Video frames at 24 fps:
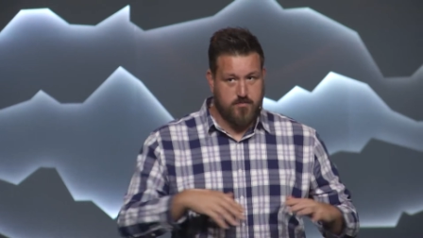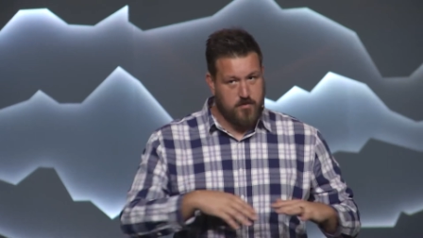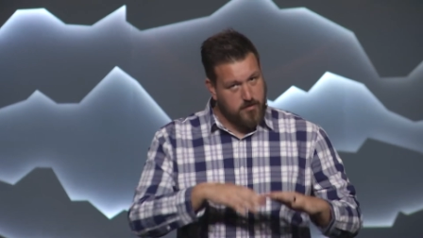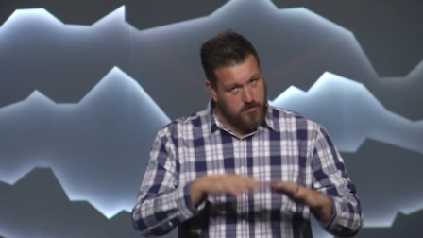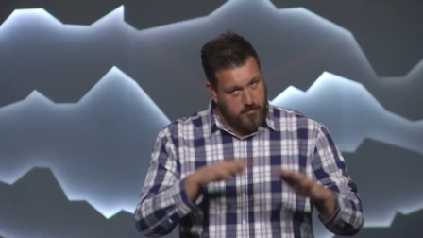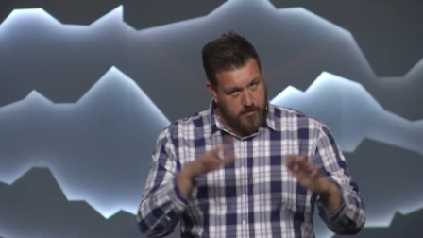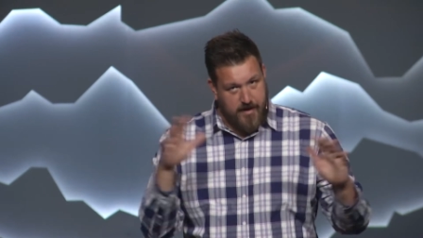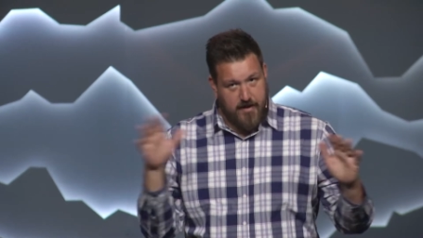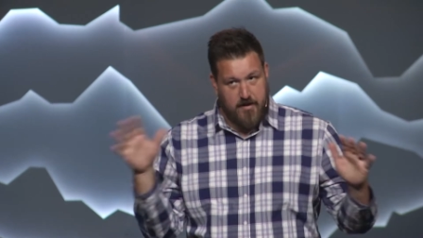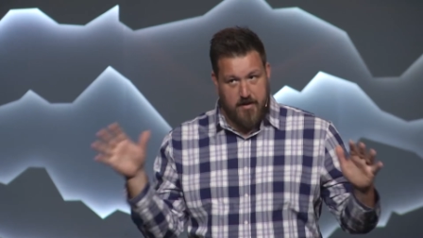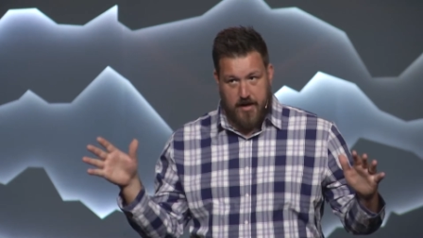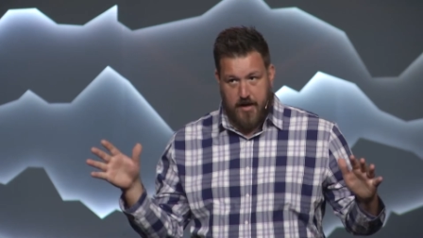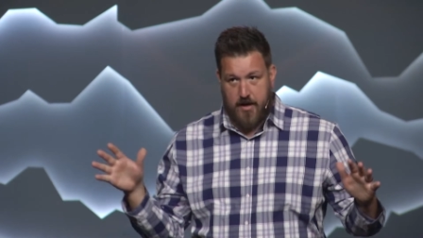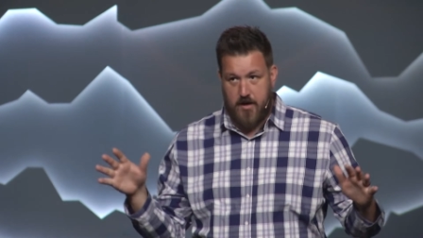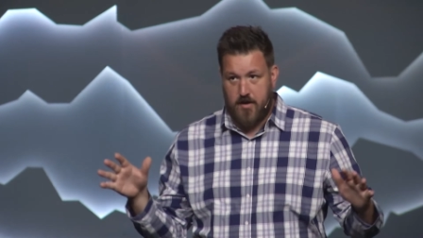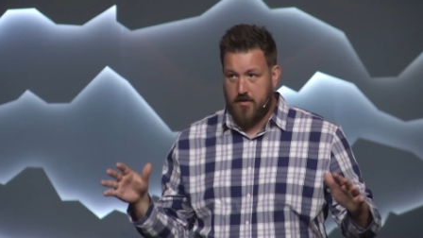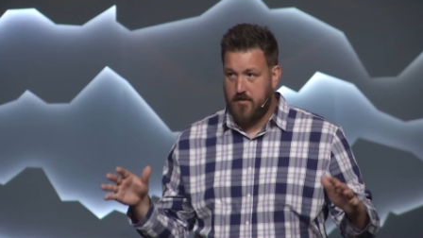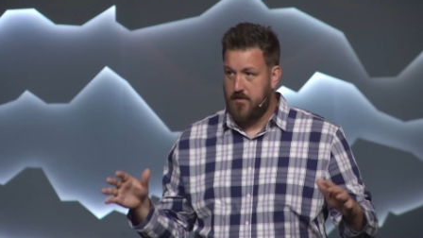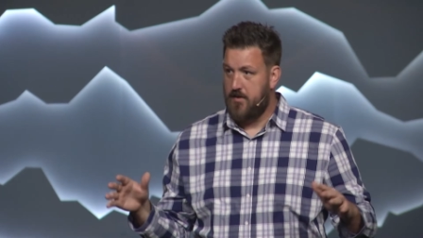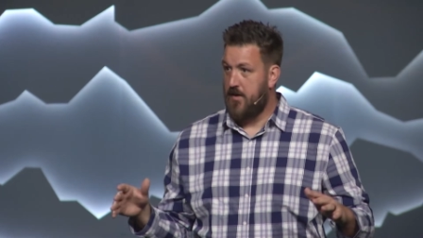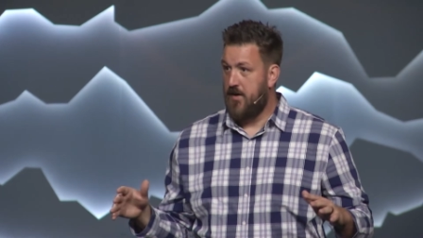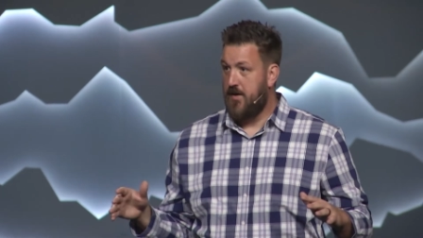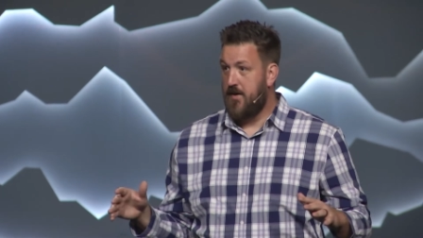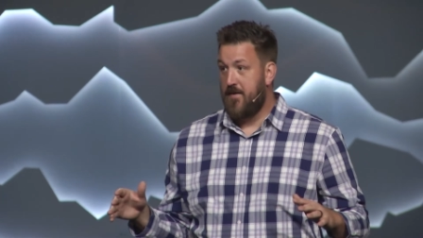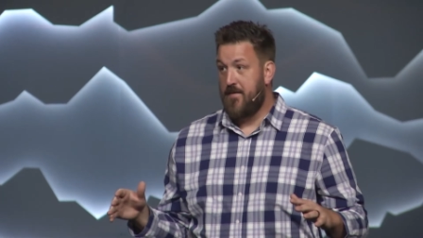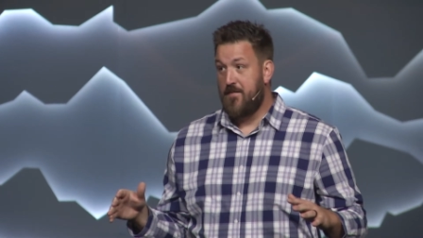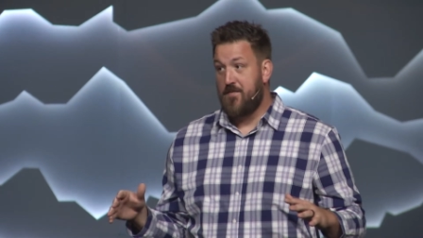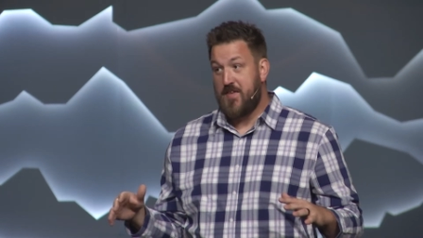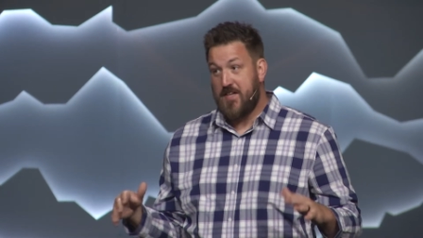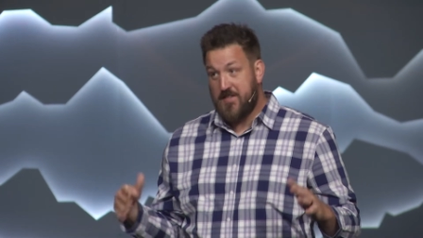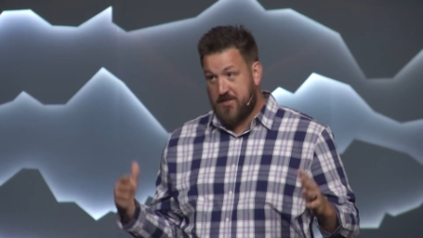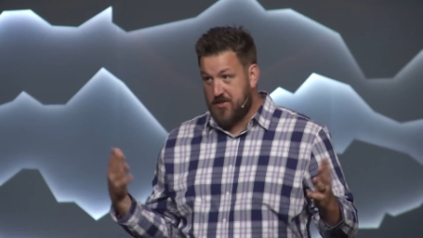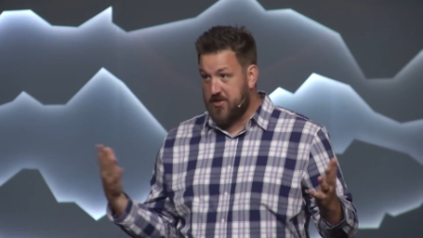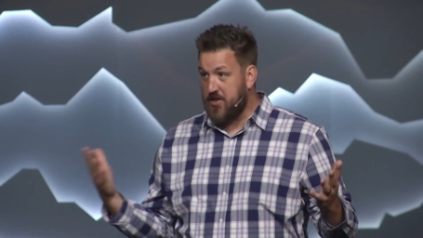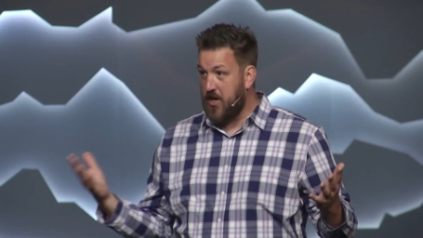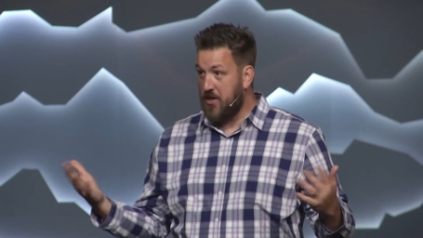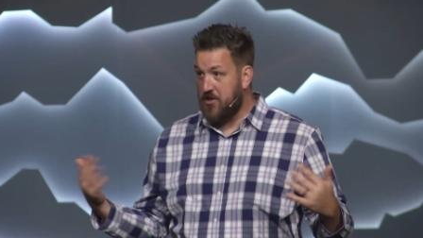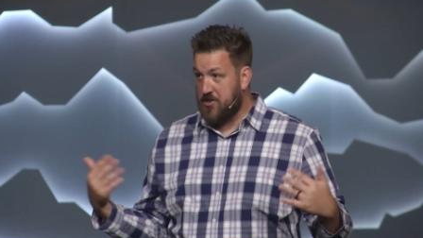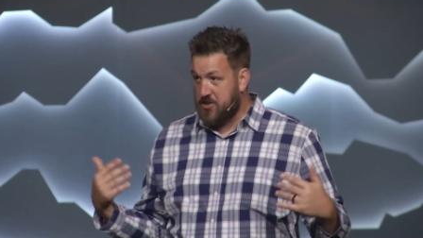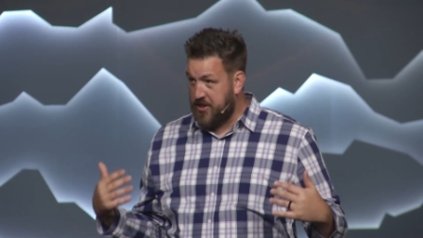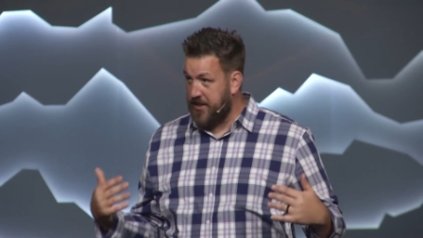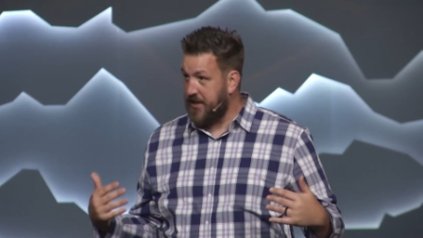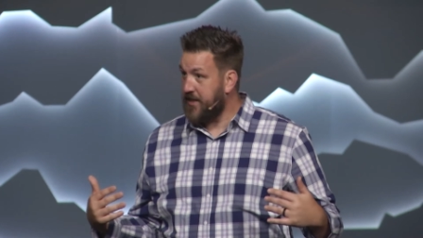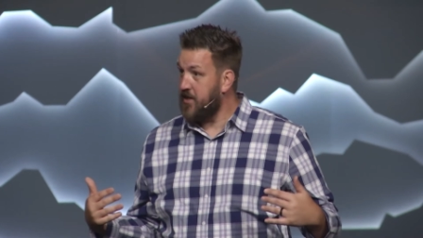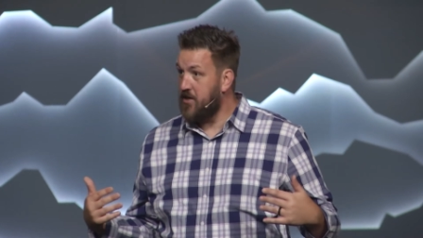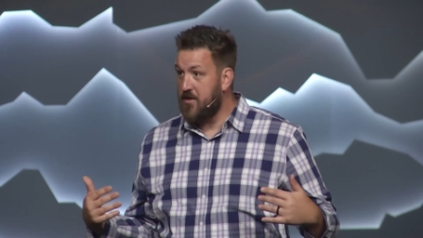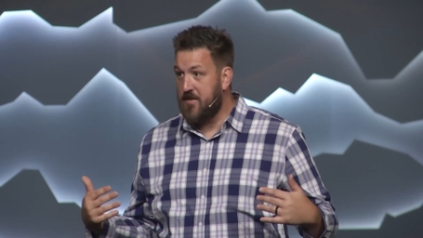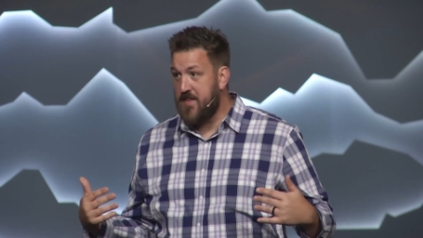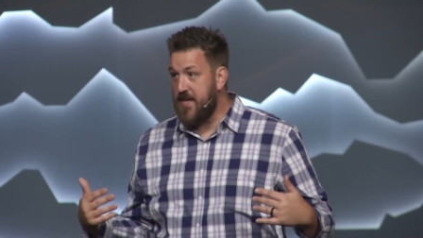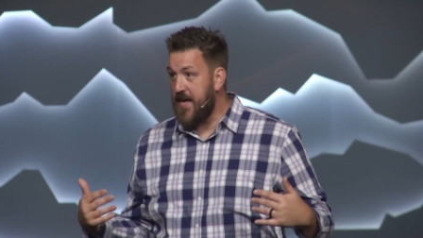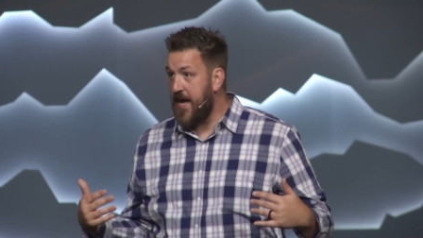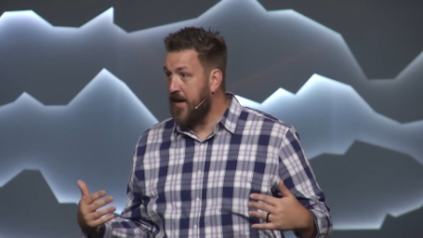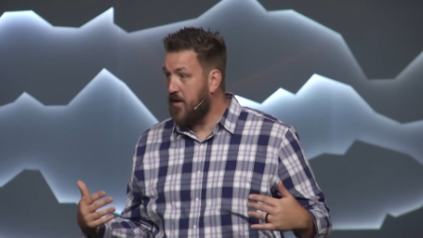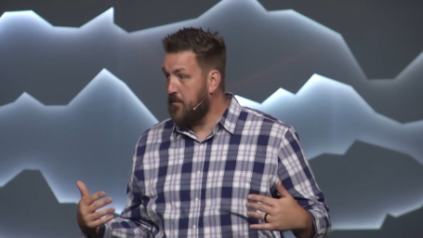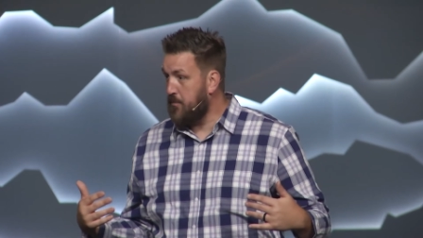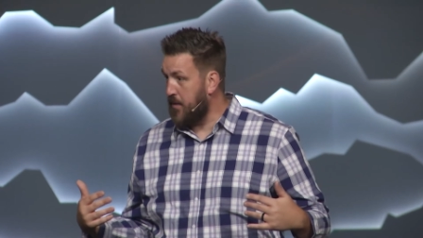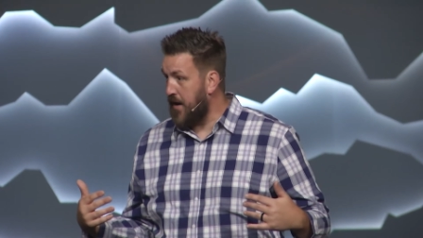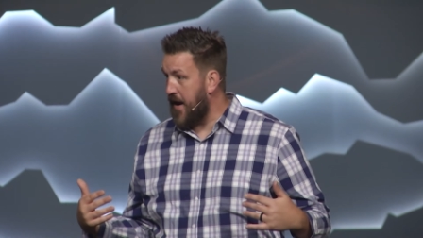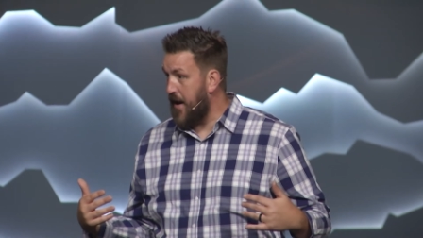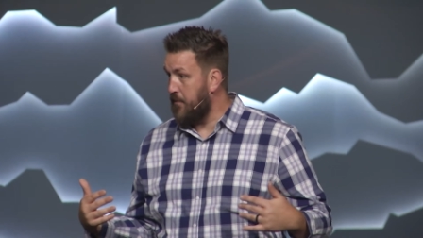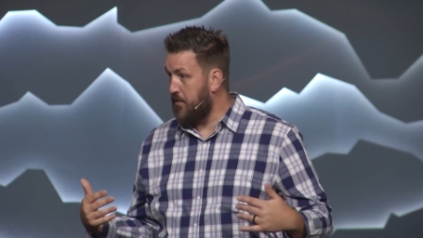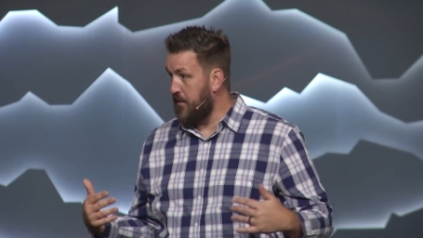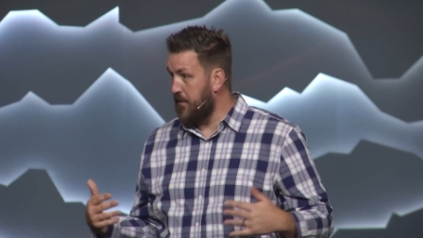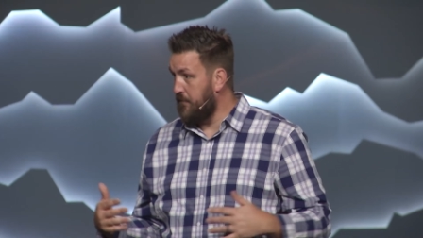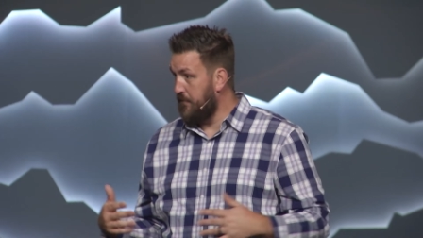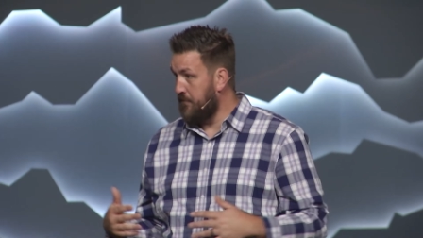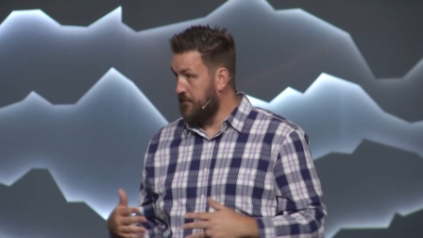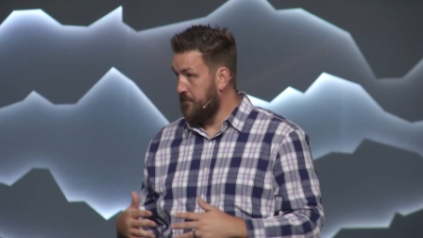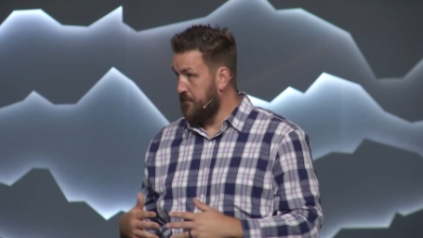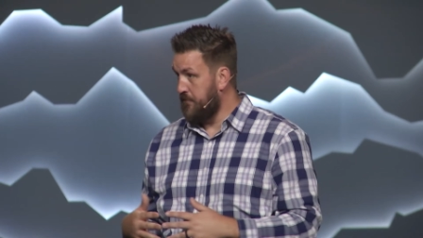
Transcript: around here, this is our chicken or the egg problem.